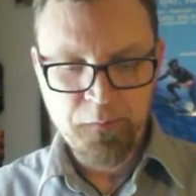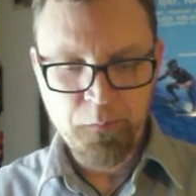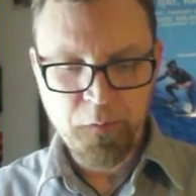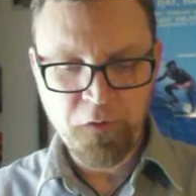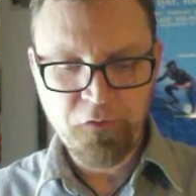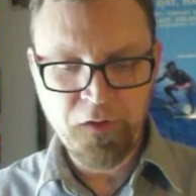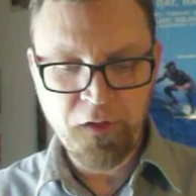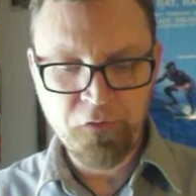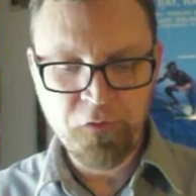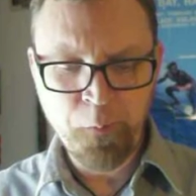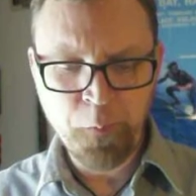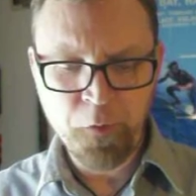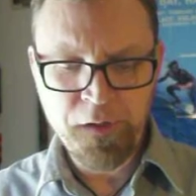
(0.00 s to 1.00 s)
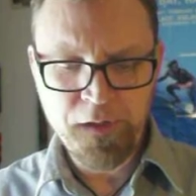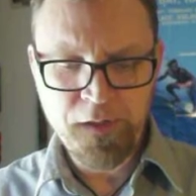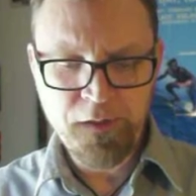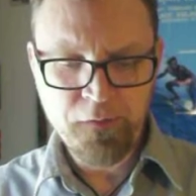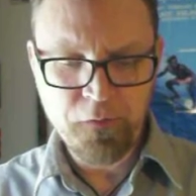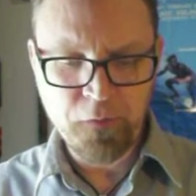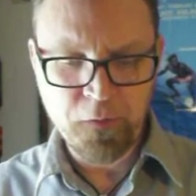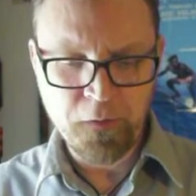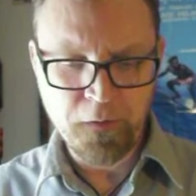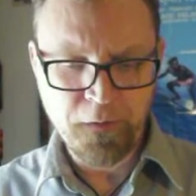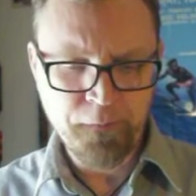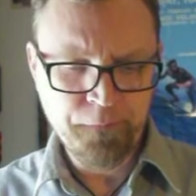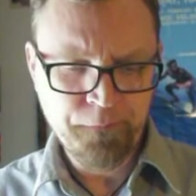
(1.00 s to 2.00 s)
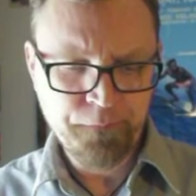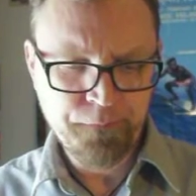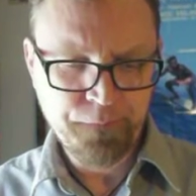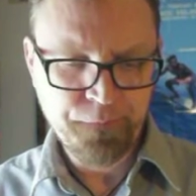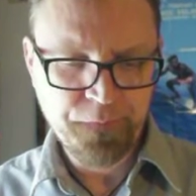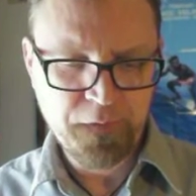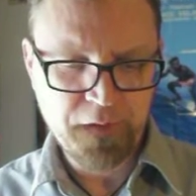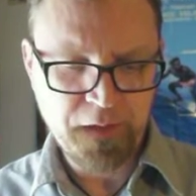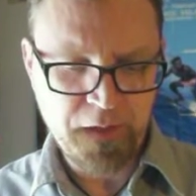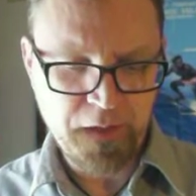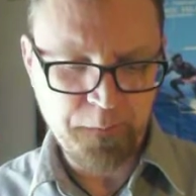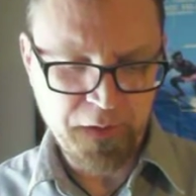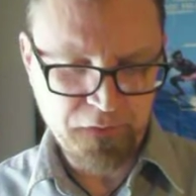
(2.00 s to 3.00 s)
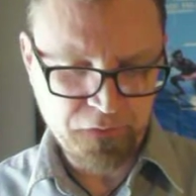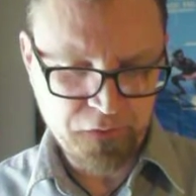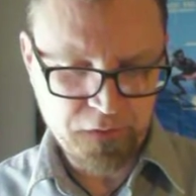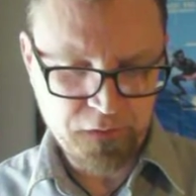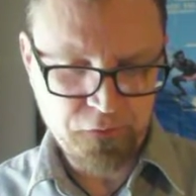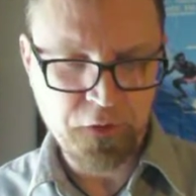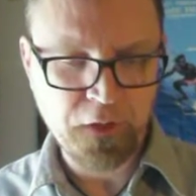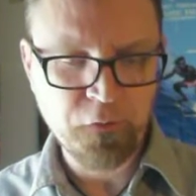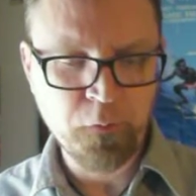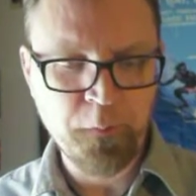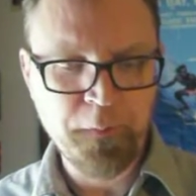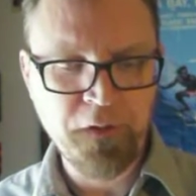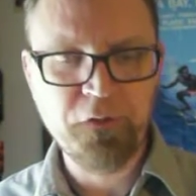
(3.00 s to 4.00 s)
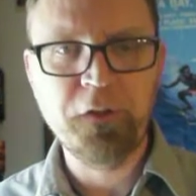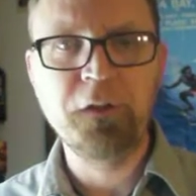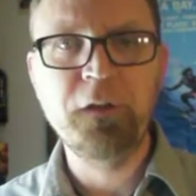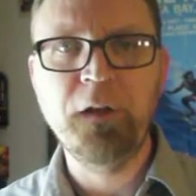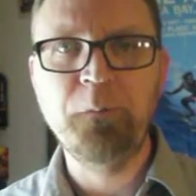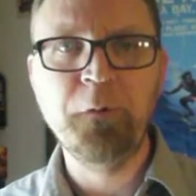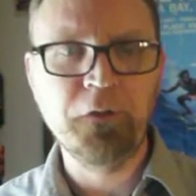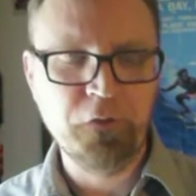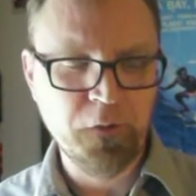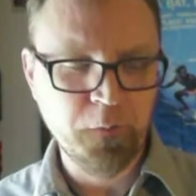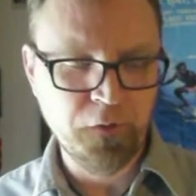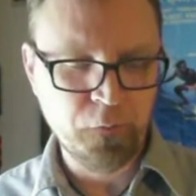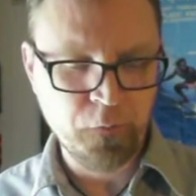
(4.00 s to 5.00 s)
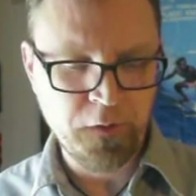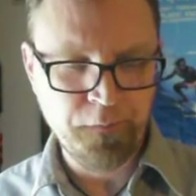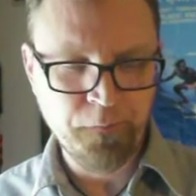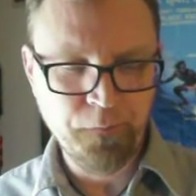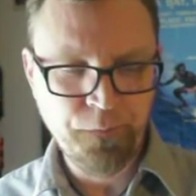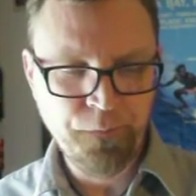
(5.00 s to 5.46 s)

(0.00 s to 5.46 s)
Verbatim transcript: Marcel Dupree or uh, Metzger, Joshua Metzger, I'm not sure which one.